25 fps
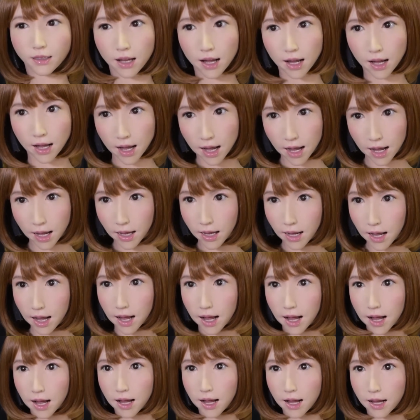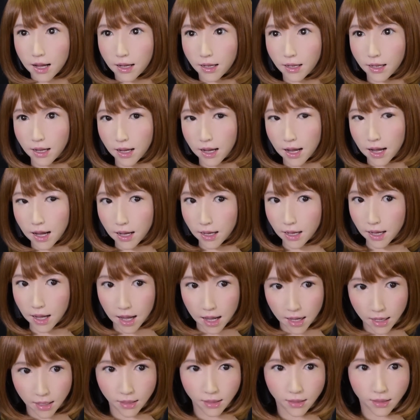But after that I looked so
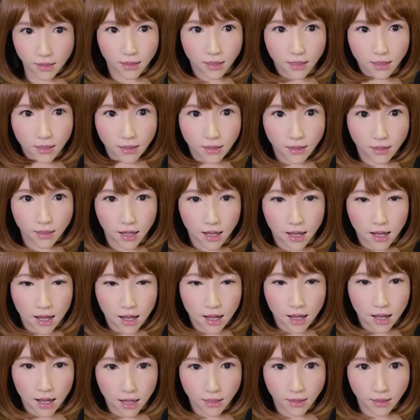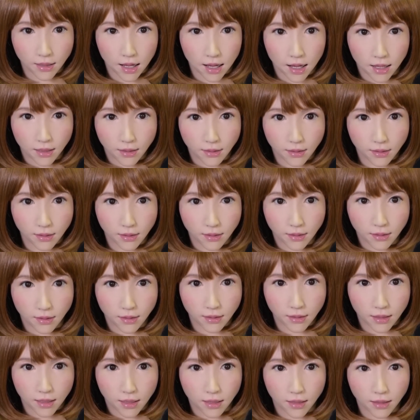grotesque, and silicone doesn't
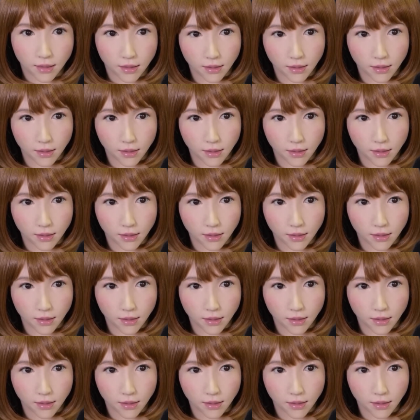heal.